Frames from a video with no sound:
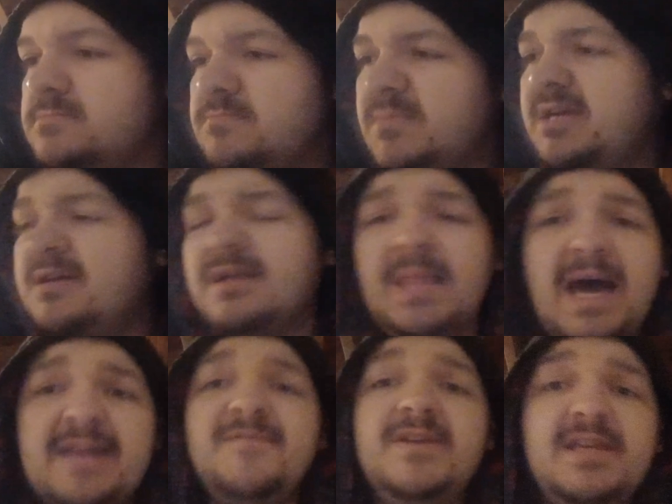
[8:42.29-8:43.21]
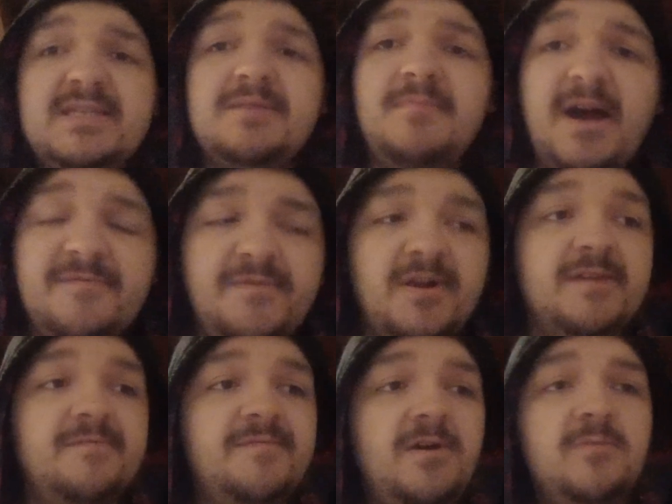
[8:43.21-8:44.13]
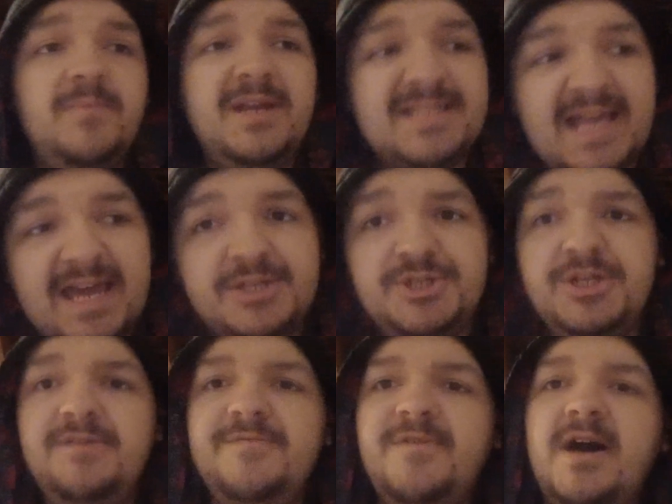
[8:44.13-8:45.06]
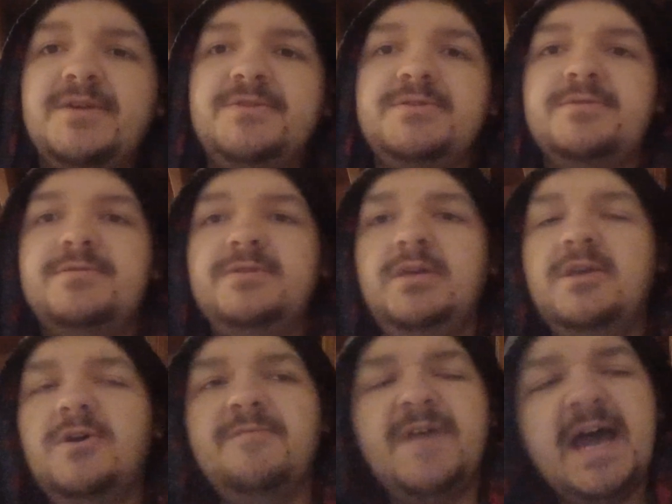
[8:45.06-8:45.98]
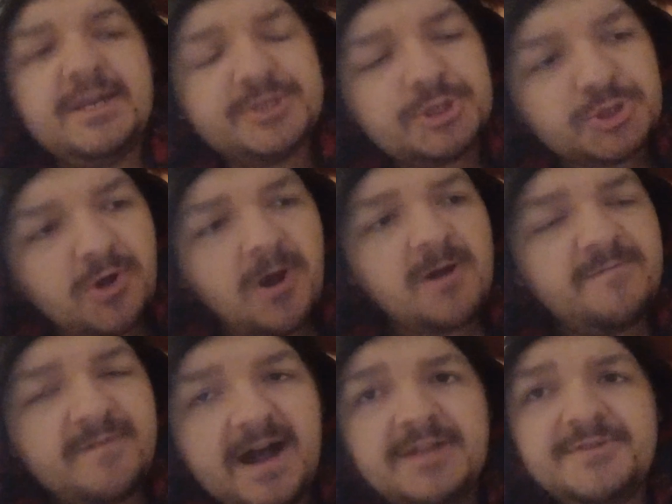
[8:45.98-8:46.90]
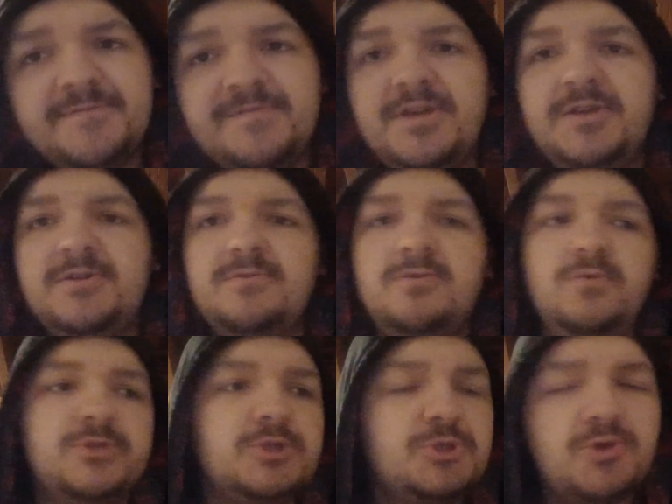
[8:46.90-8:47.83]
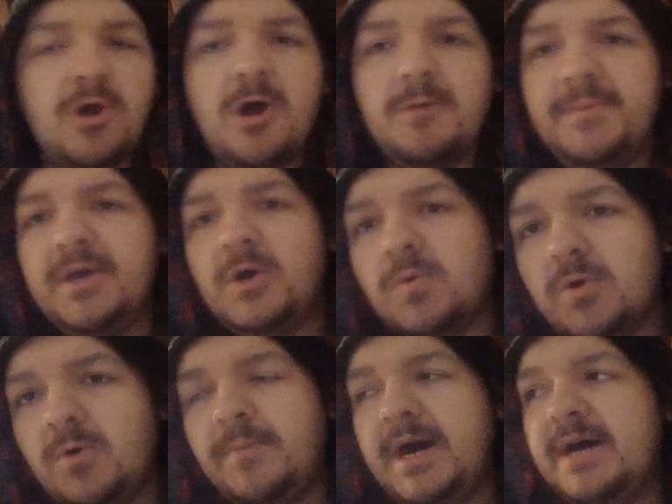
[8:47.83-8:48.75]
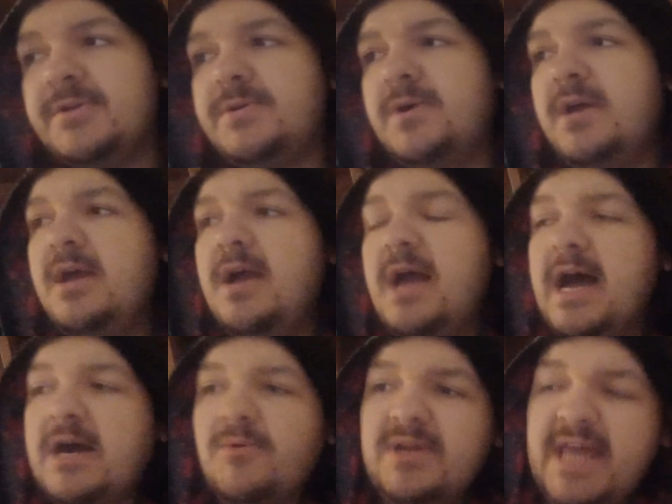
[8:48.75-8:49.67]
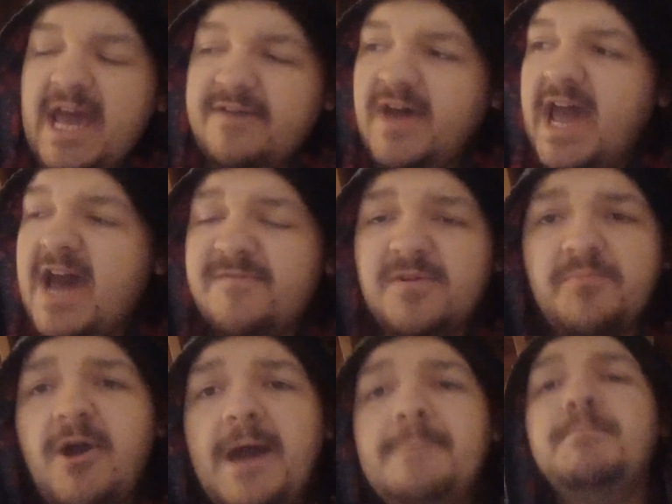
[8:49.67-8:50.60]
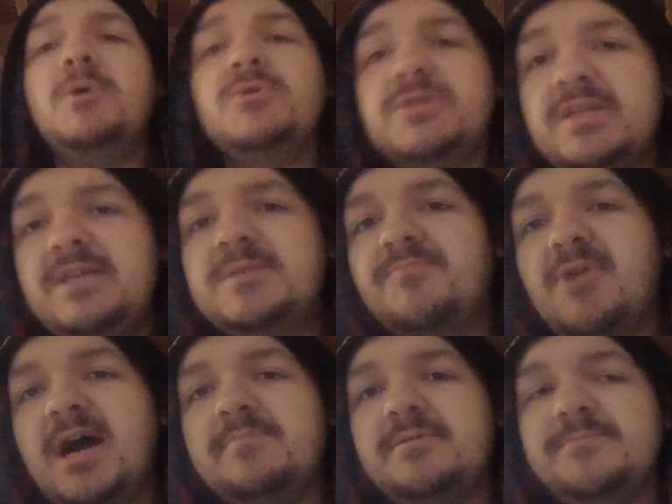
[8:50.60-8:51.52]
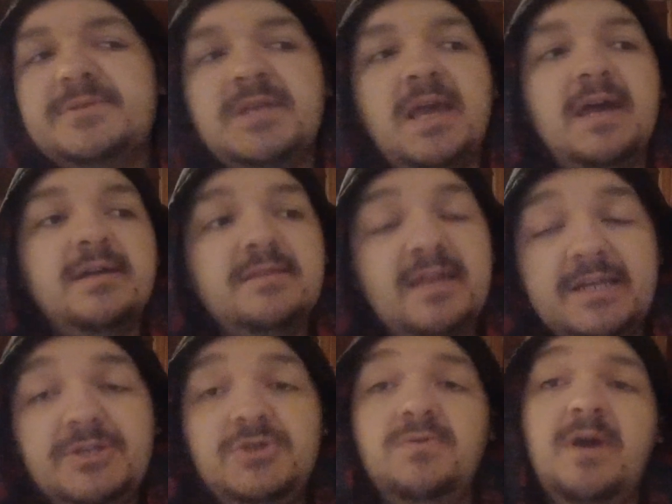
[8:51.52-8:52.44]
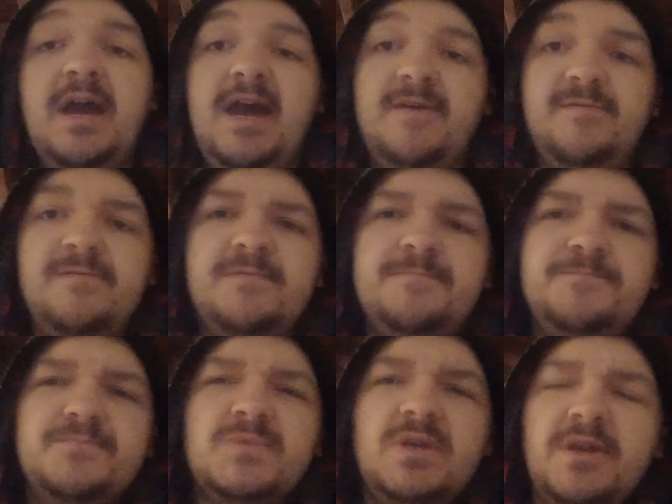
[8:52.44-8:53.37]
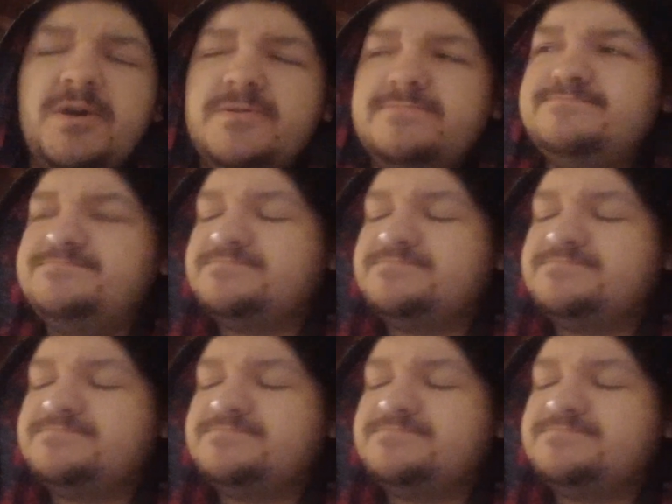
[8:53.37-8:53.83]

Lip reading: But a lot of it isn't my fucking fault, because I had a shitty father, you know? If I had a strong father figure who was a strong male role model, I wouldn't have half or probably most of these problems that I do have, you know?